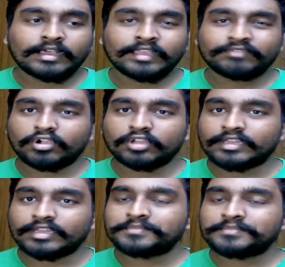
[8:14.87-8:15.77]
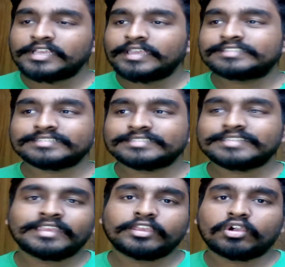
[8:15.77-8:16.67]
I forgot the names. It's just
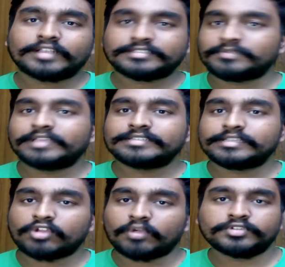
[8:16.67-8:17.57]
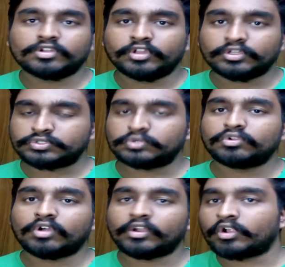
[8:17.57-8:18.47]
like your customization option on your
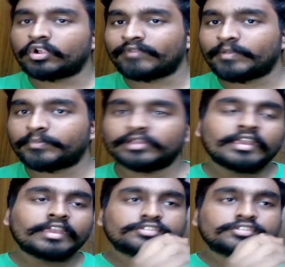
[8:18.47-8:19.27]
suit or on your weapon.